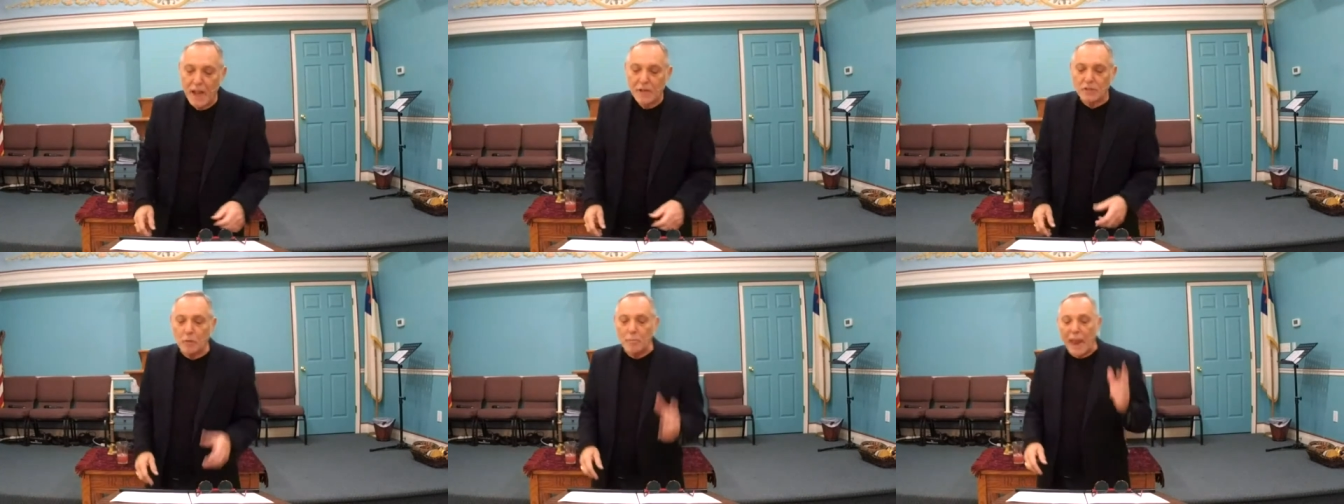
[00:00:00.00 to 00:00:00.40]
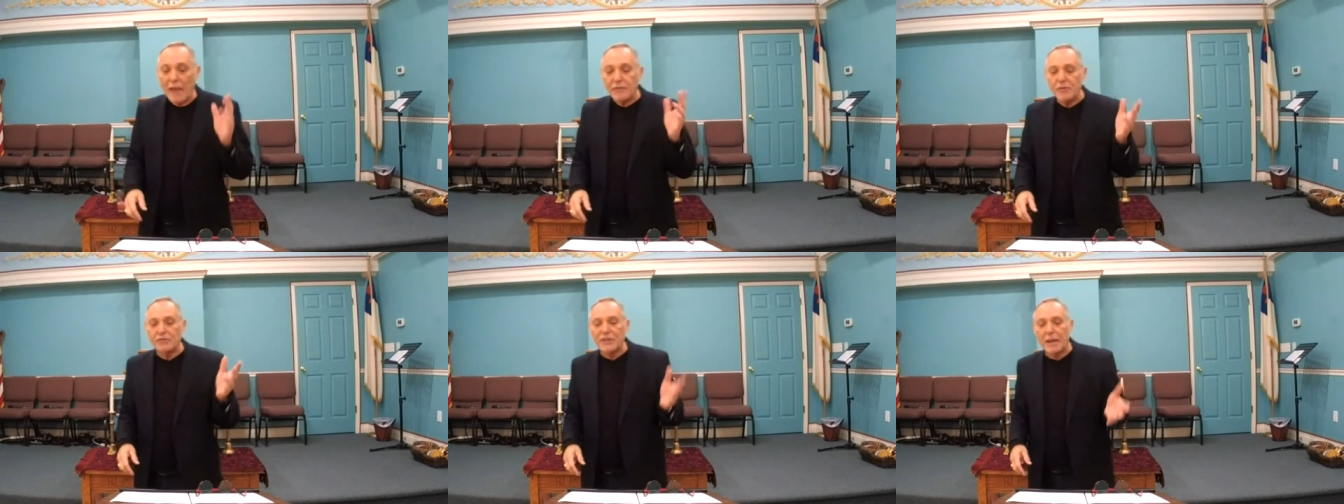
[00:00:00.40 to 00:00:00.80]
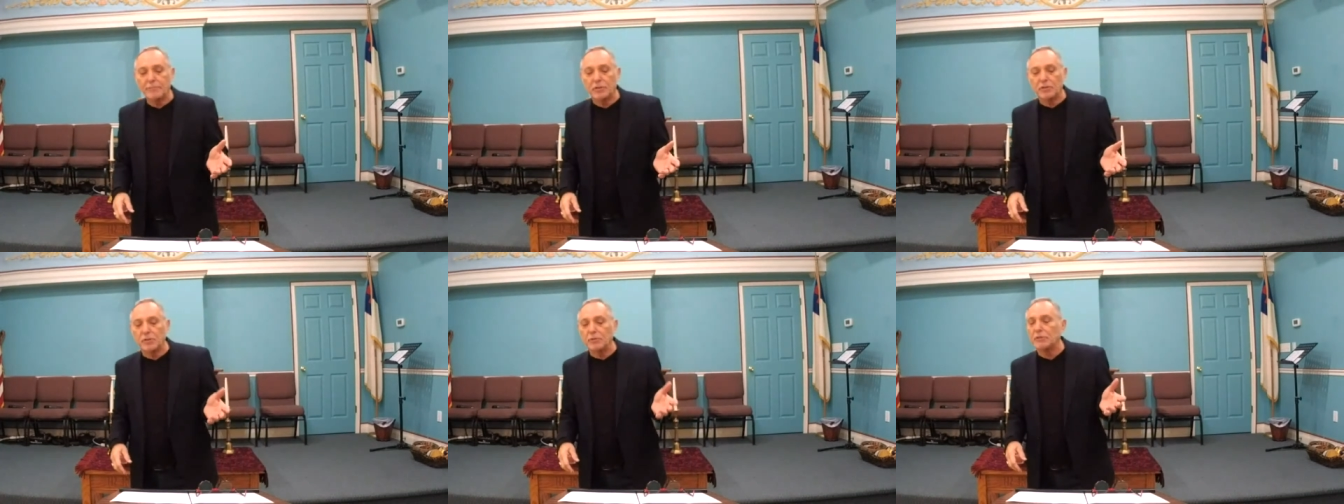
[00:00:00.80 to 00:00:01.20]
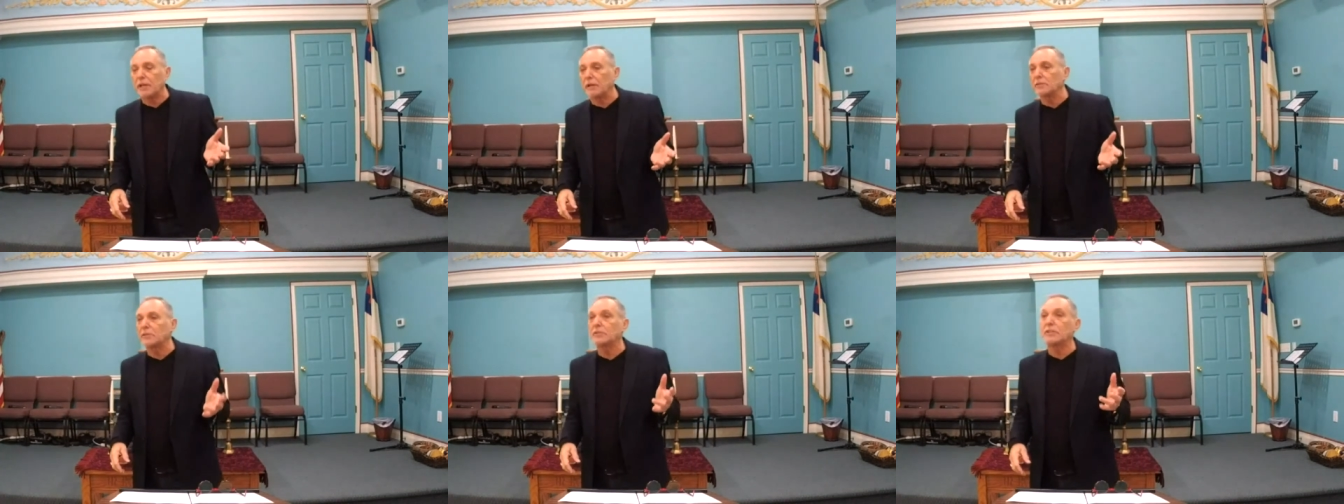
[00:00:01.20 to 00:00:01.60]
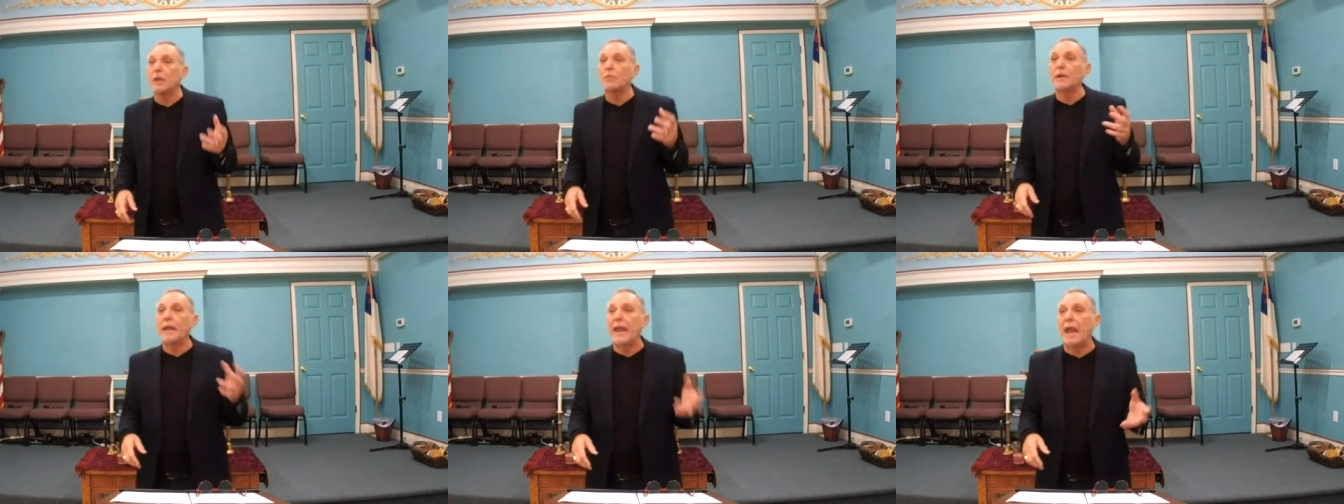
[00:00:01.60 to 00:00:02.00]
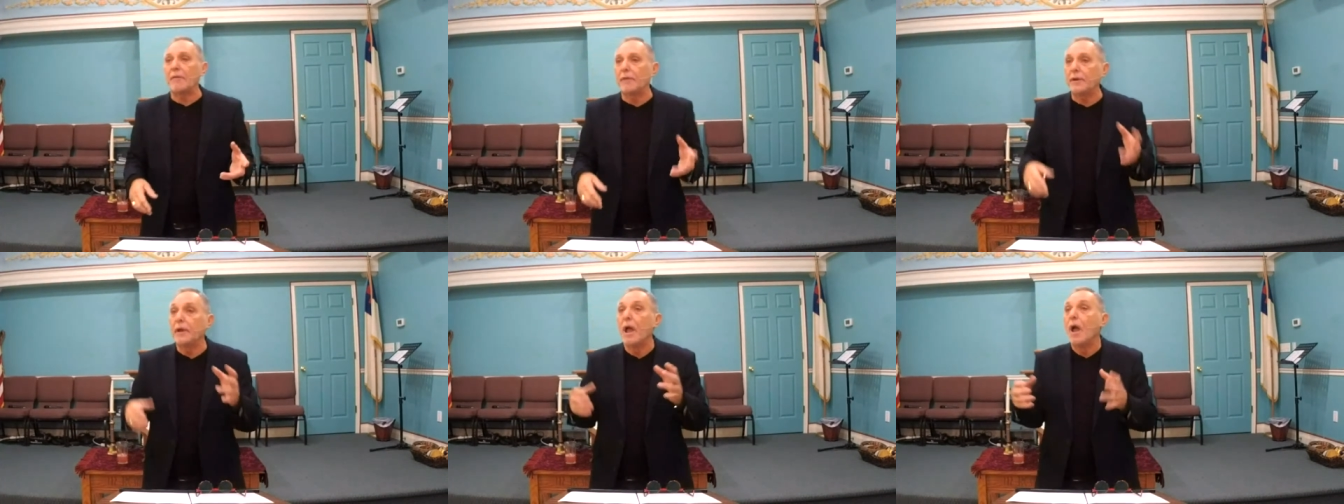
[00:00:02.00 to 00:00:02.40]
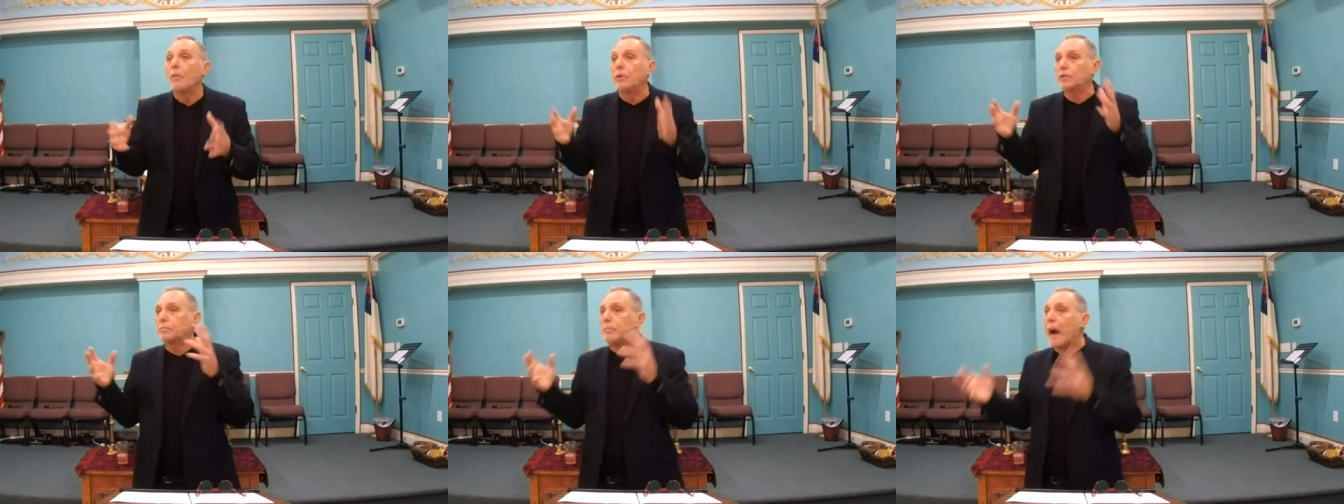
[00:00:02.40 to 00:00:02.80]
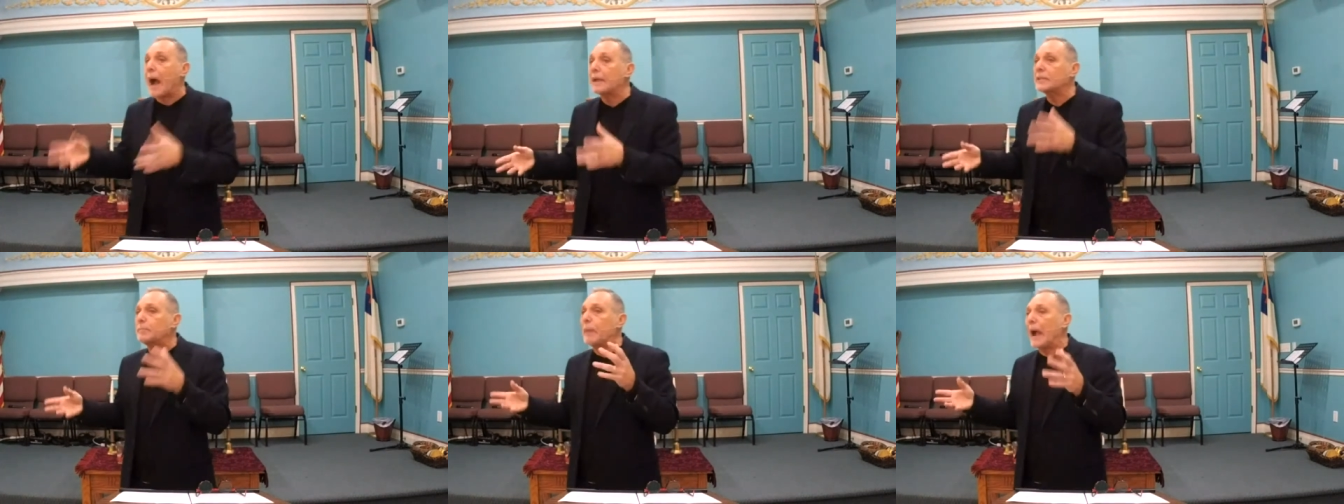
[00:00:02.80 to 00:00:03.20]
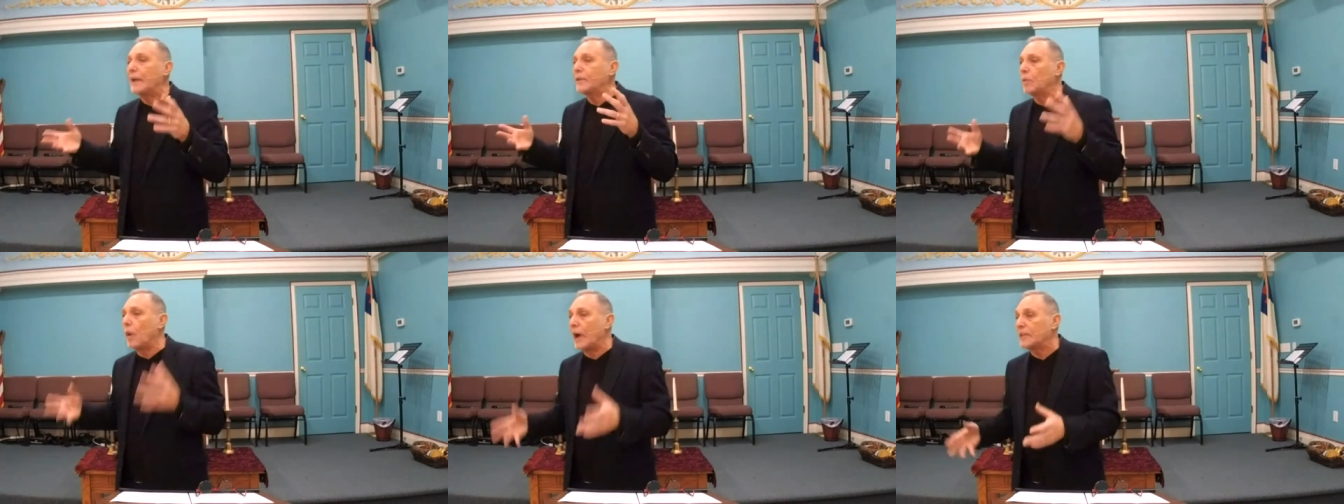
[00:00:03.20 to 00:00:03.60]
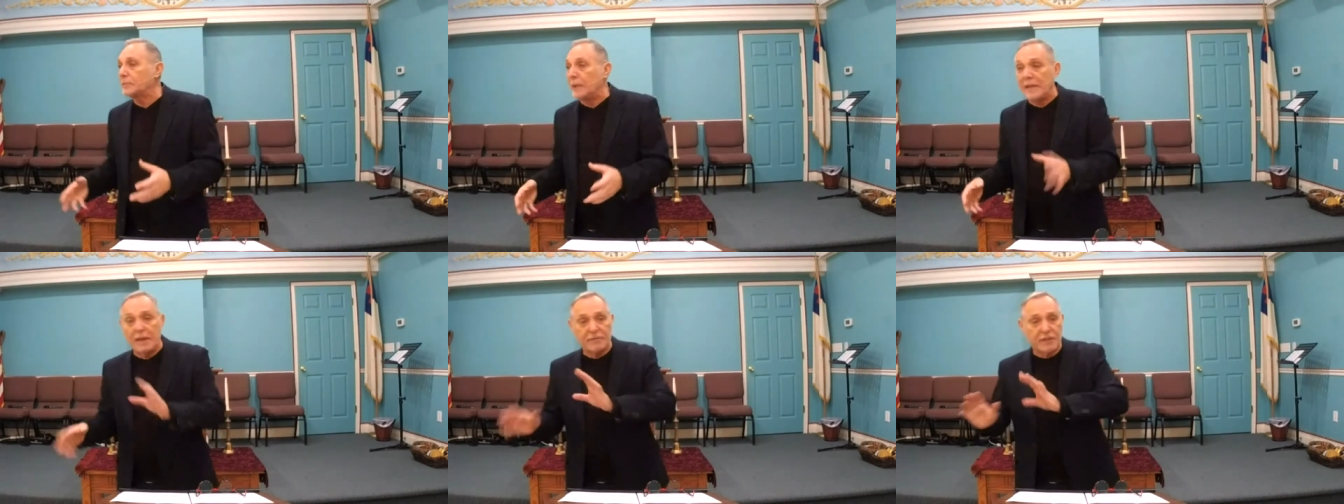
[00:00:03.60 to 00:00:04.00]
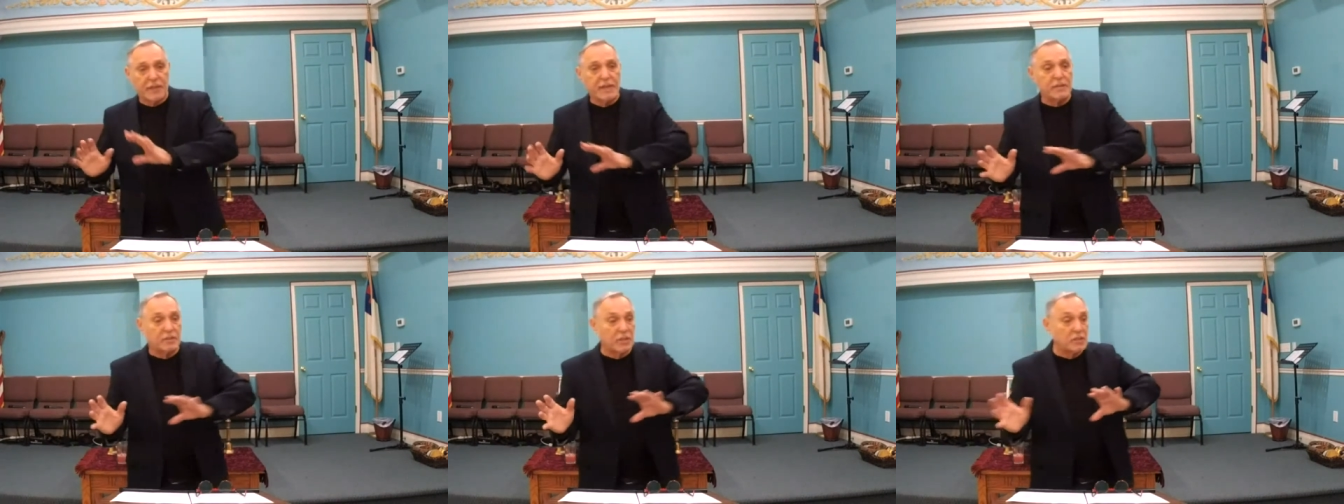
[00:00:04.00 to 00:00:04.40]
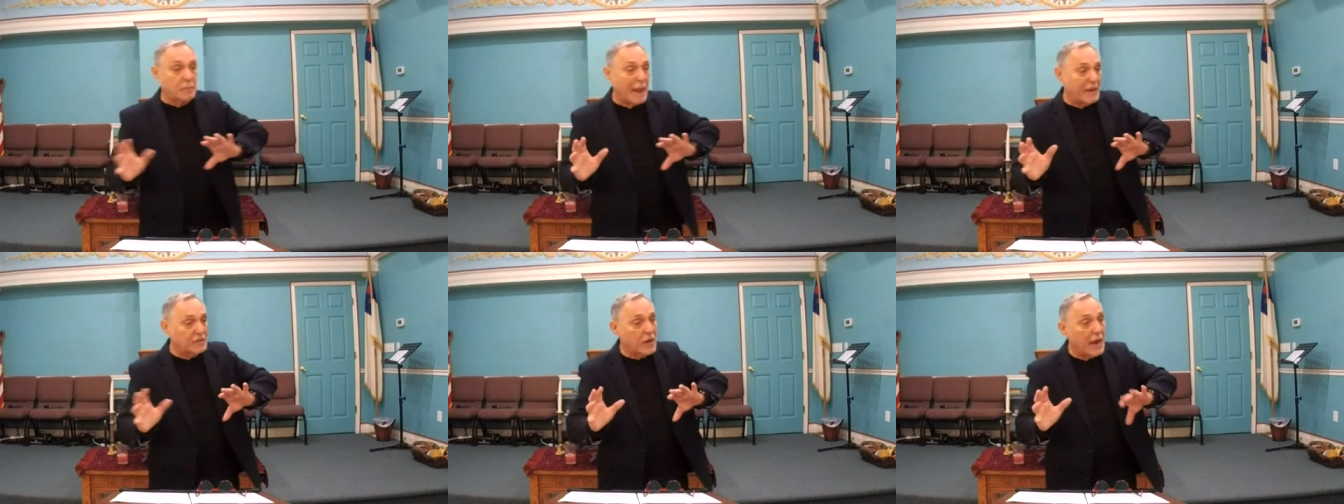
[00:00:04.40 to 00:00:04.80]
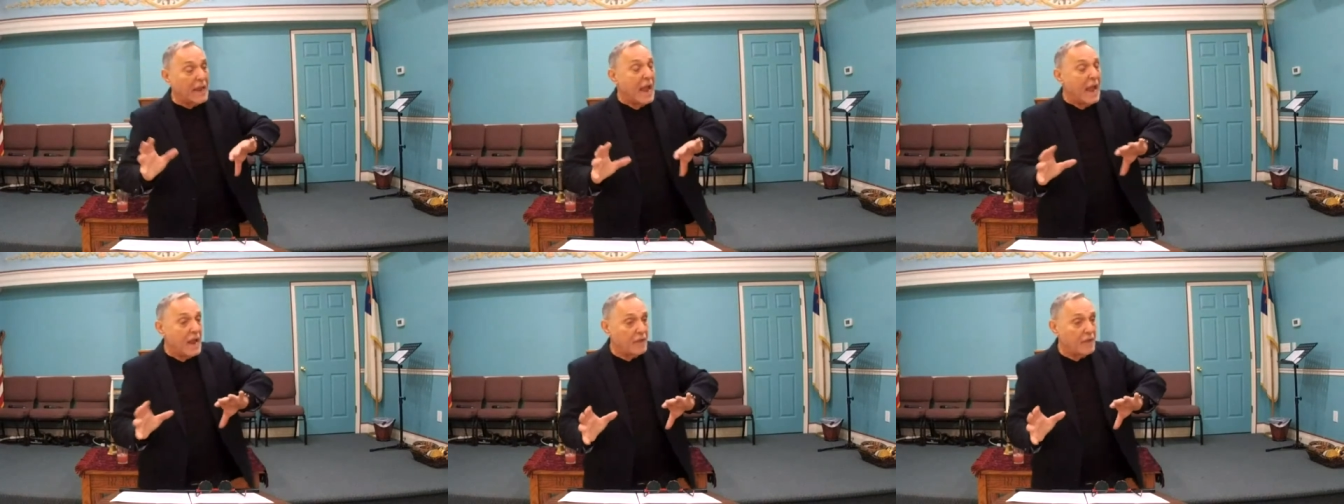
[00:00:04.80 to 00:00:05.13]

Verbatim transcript: So Matthew chapter 2 tells us that when Herod was mocked by the wise men, after he, these magi,